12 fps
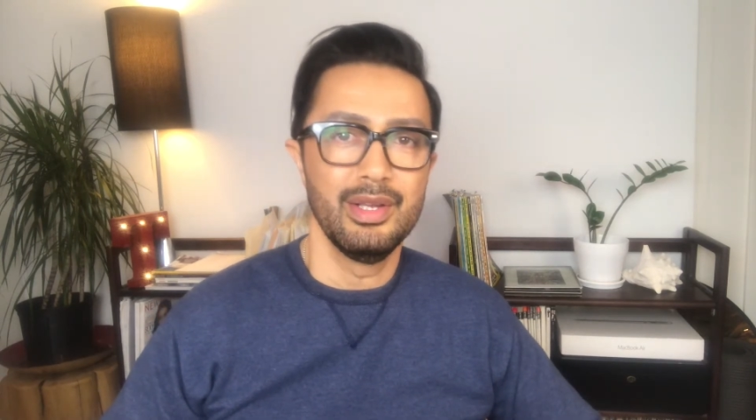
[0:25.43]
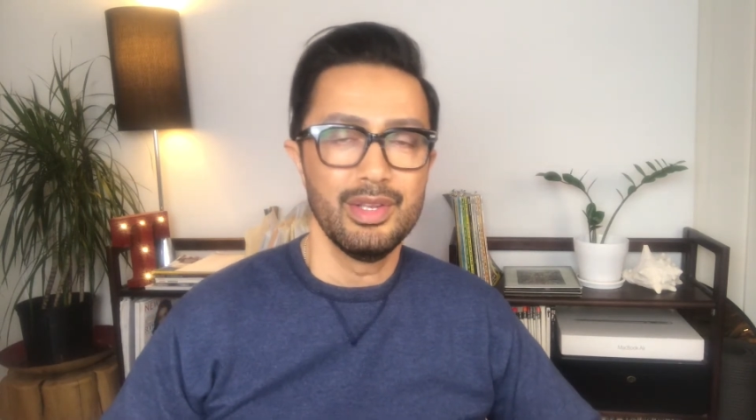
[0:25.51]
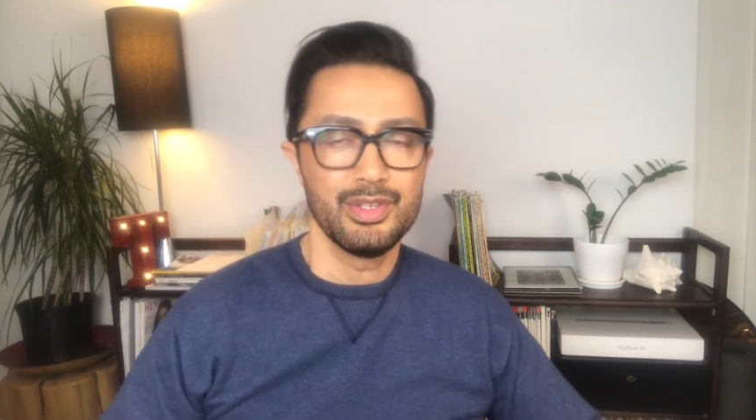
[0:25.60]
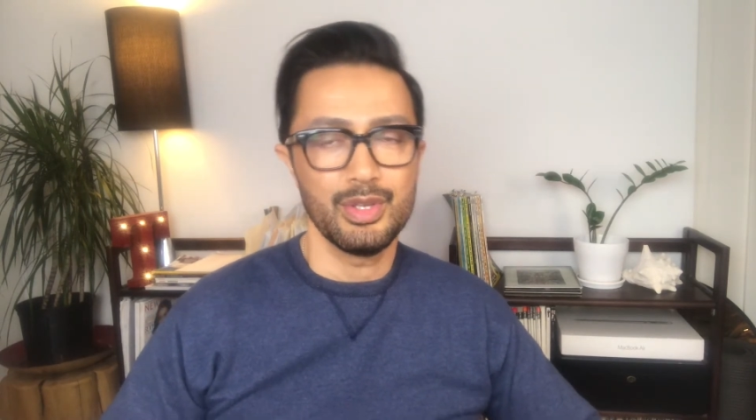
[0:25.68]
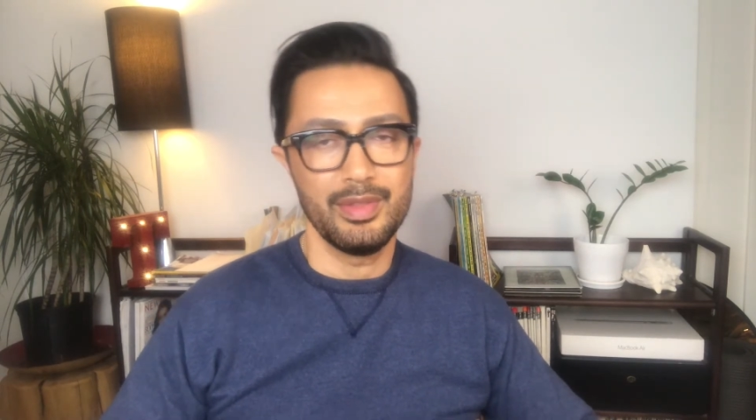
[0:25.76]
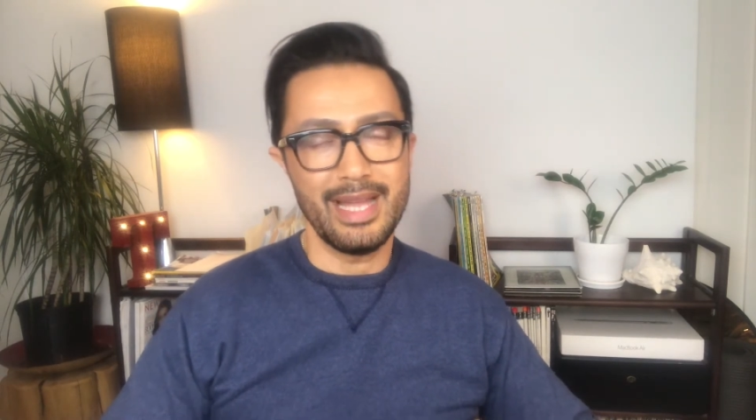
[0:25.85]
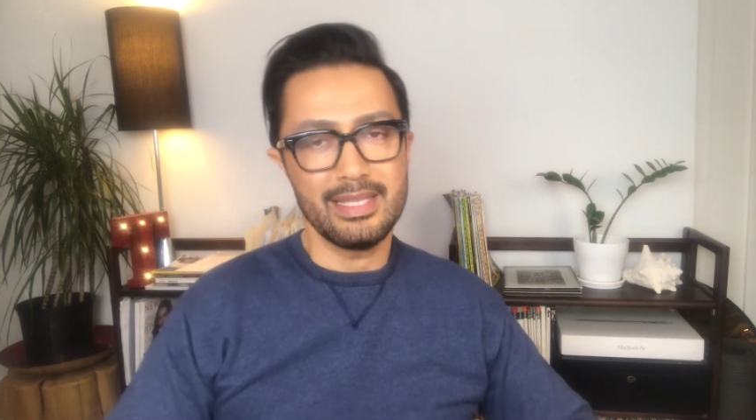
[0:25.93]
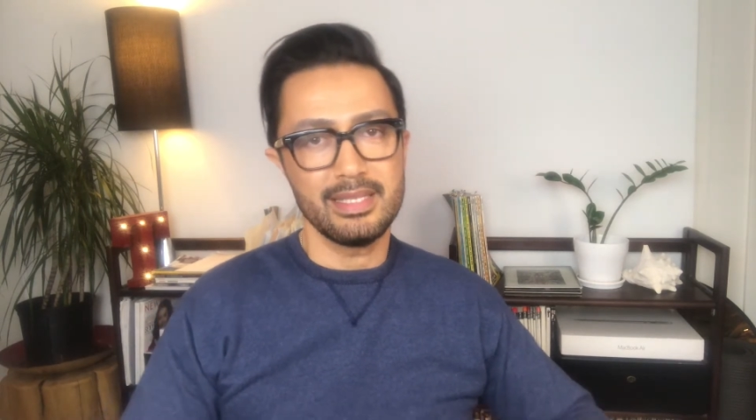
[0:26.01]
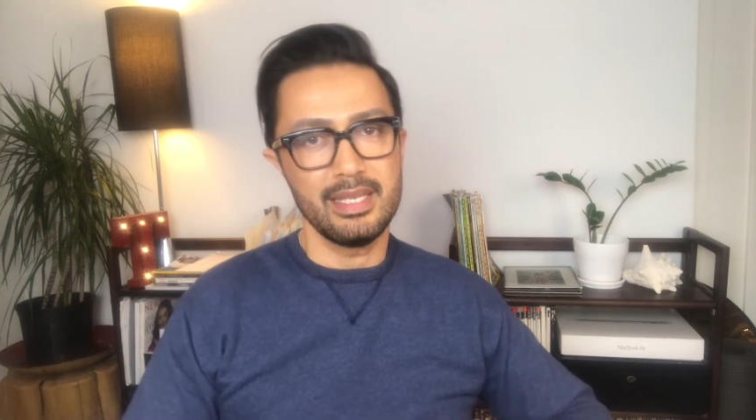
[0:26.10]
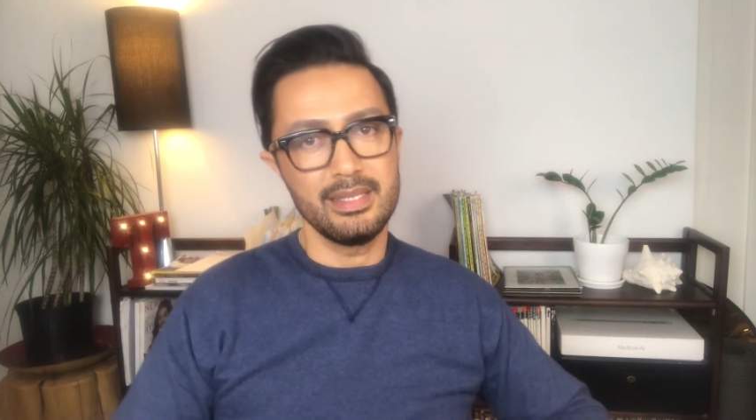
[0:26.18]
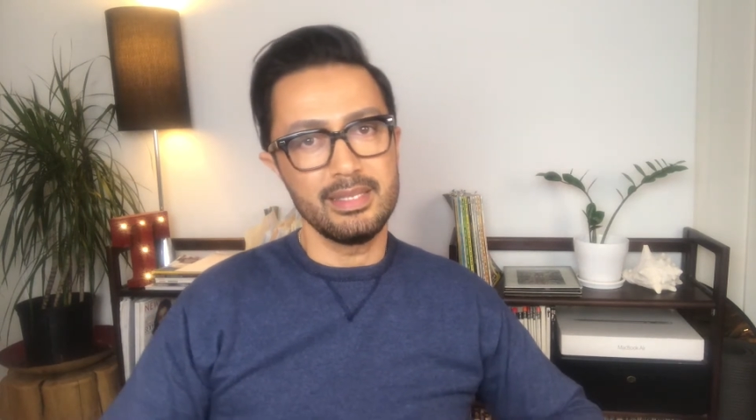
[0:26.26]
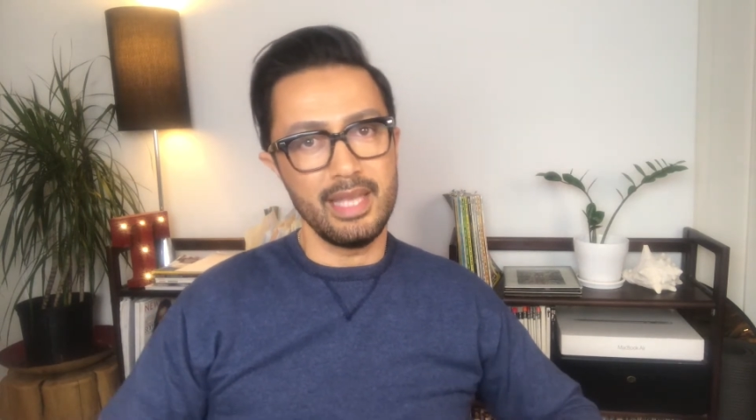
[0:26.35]
So that
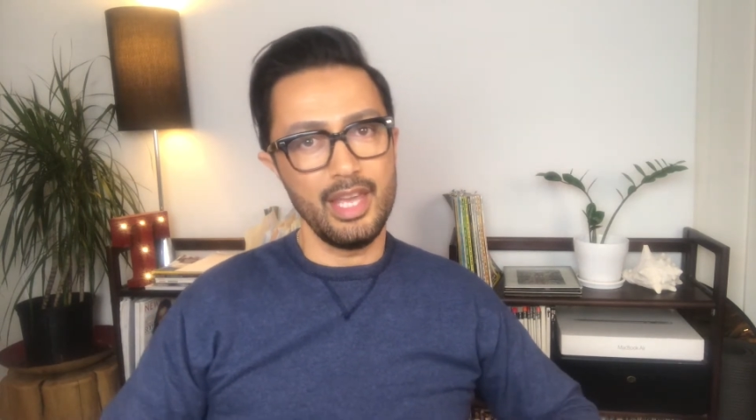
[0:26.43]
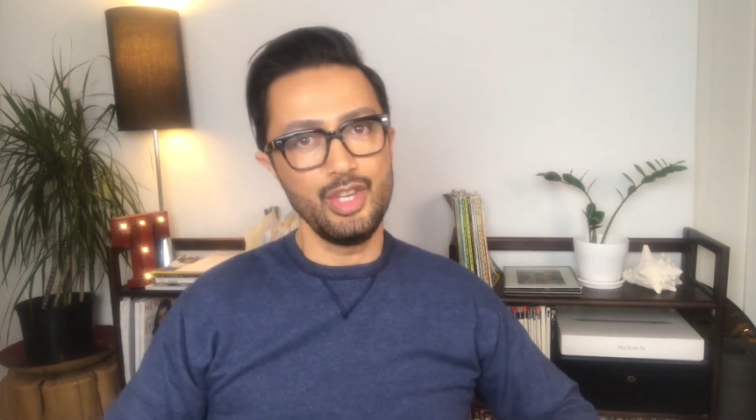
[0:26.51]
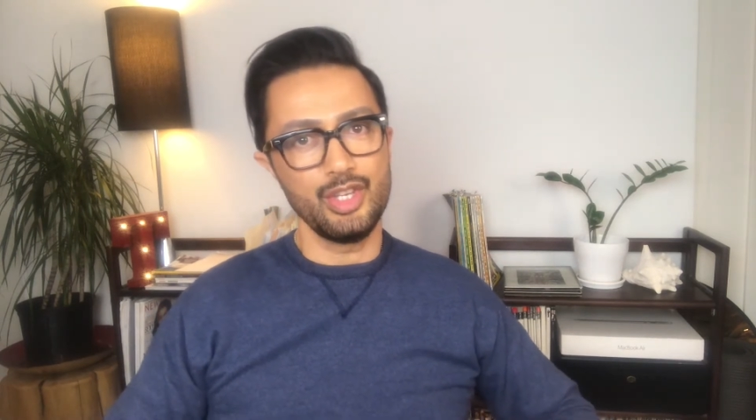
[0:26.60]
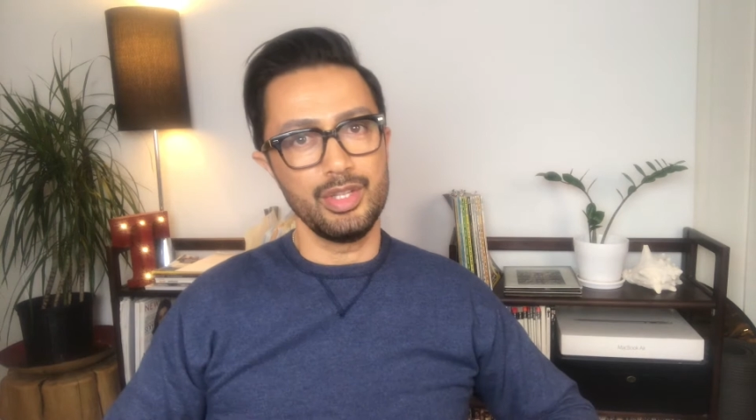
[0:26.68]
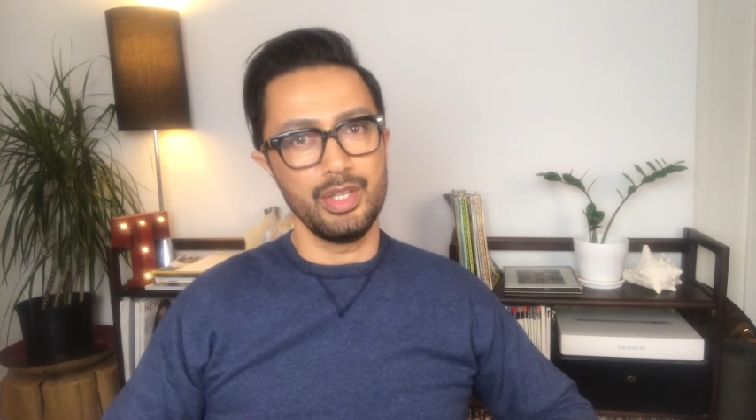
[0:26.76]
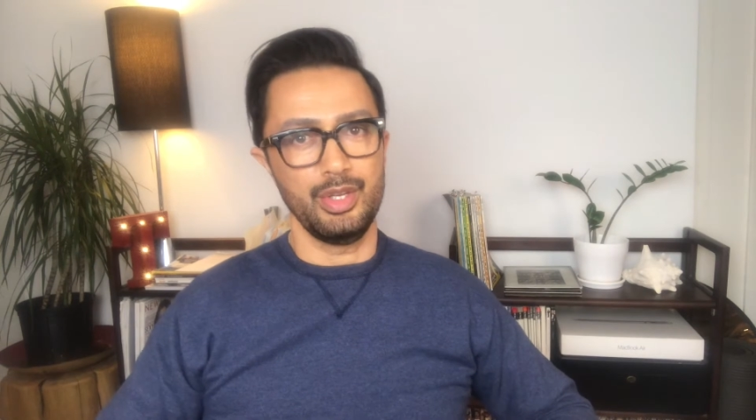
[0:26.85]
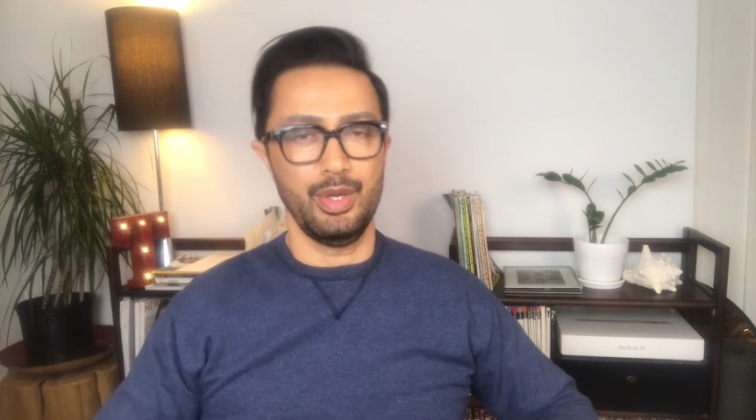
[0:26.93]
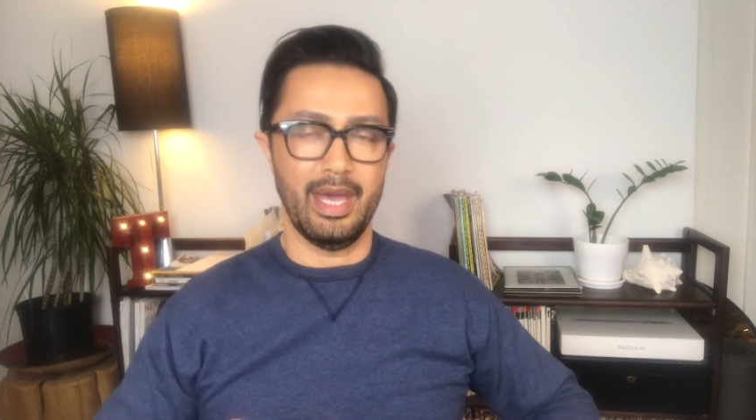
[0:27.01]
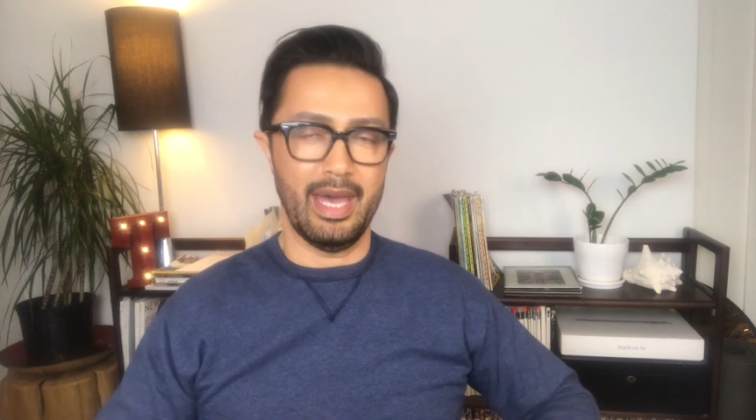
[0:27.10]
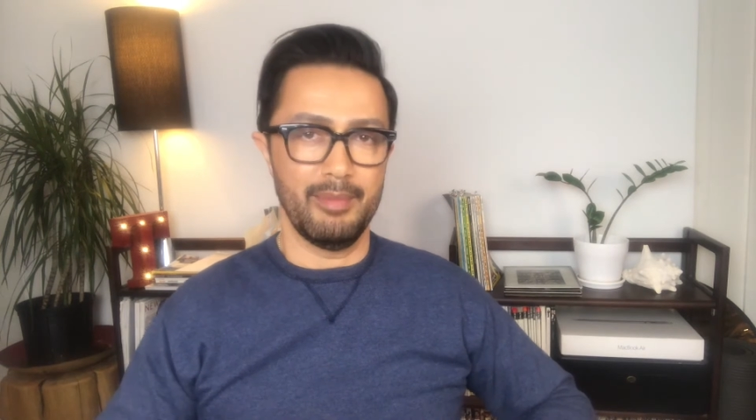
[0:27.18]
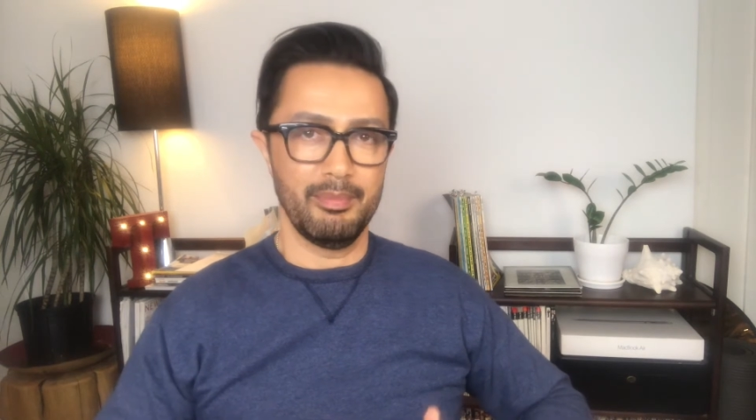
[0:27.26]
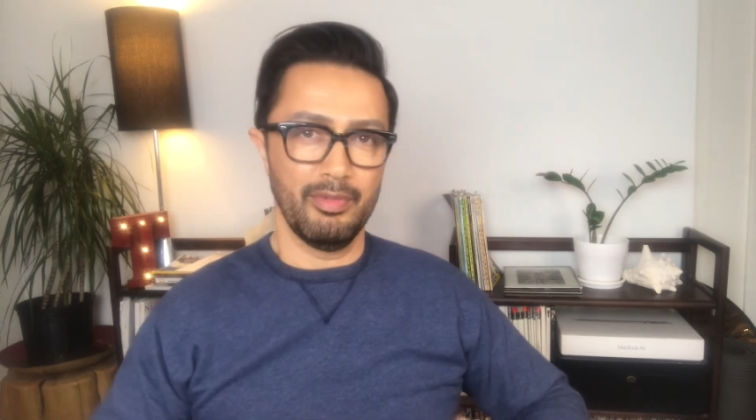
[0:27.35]
sensation that you
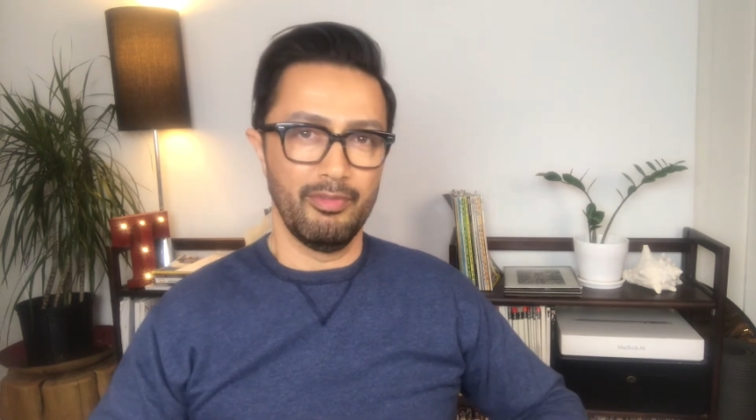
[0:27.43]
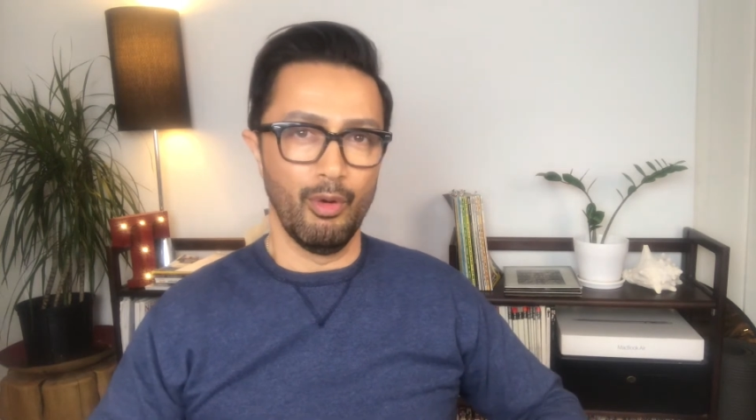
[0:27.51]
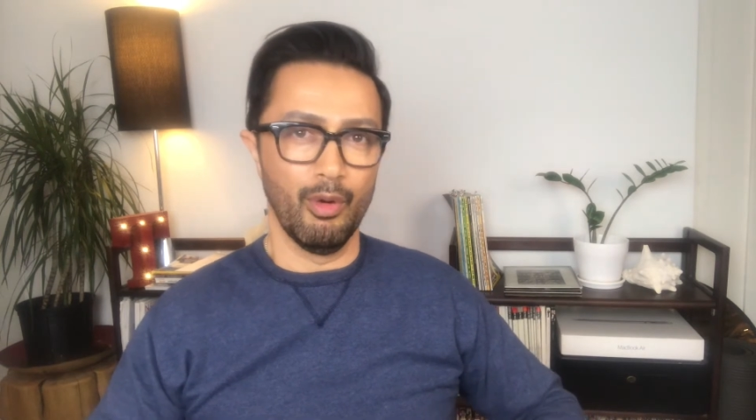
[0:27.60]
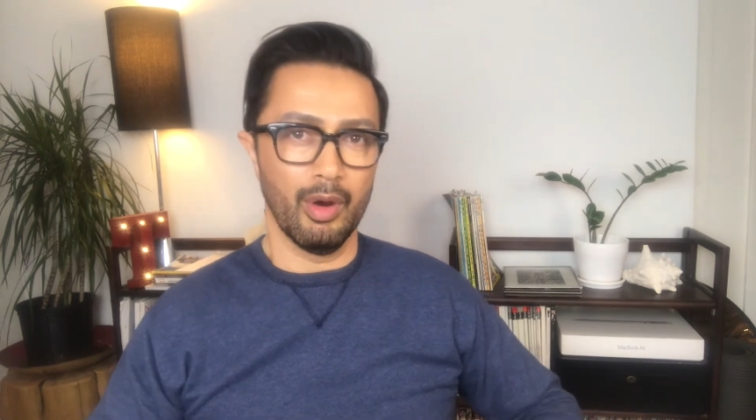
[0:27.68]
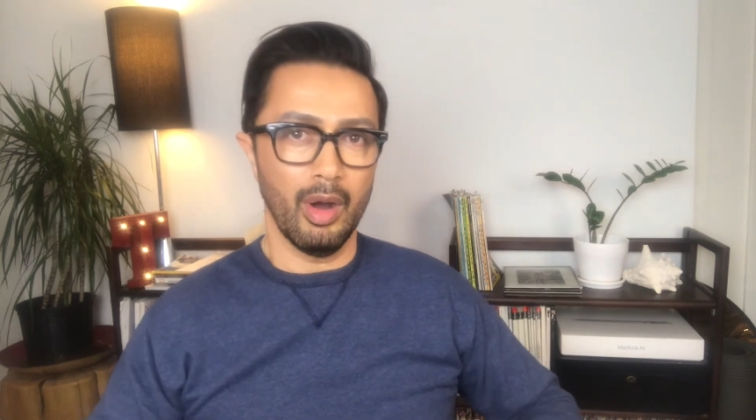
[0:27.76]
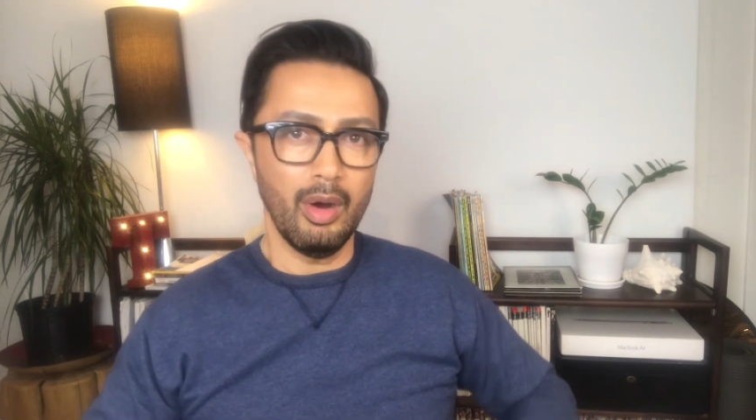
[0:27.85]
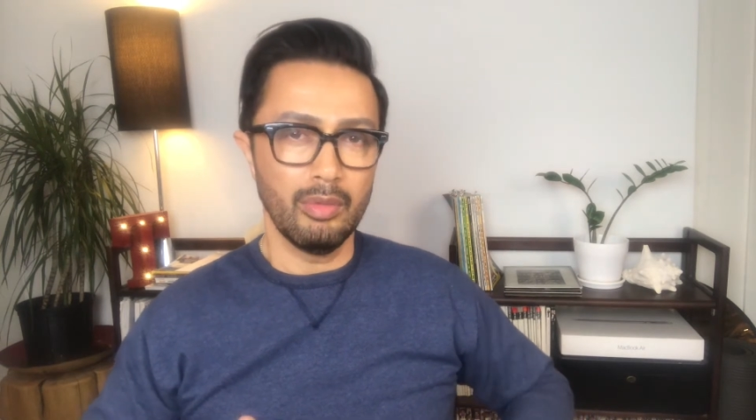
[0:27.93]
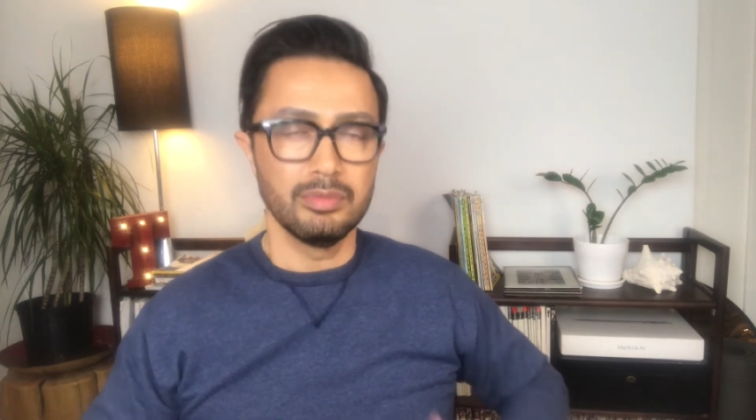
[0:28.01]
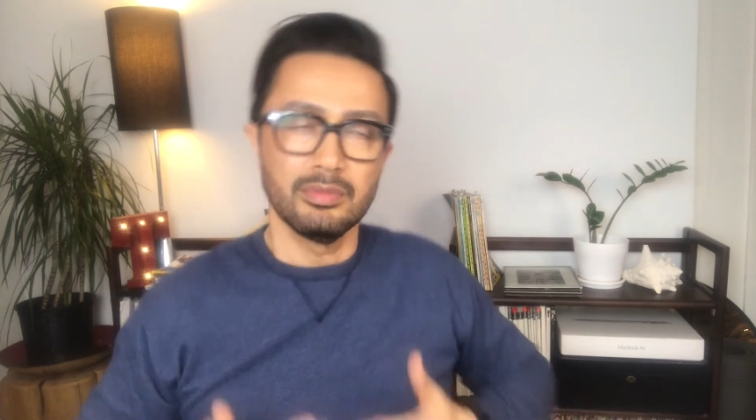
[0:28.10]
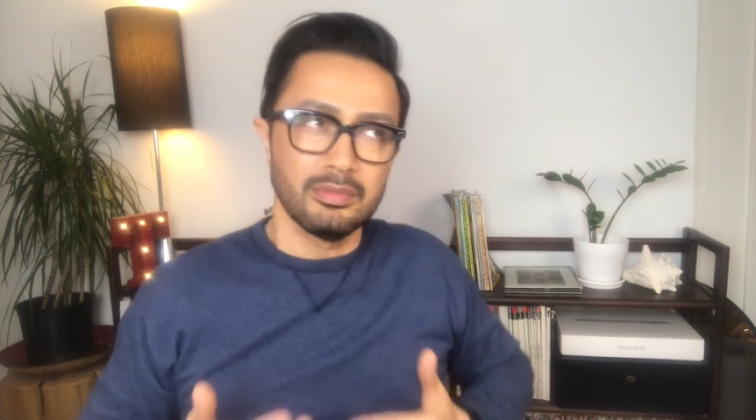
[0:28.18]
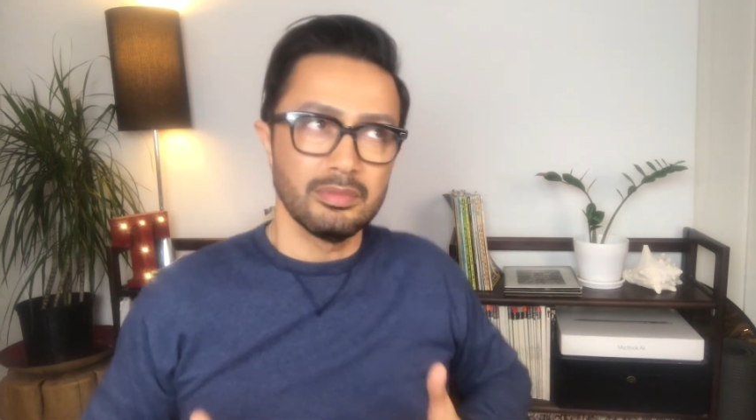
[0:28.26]
had before, oh,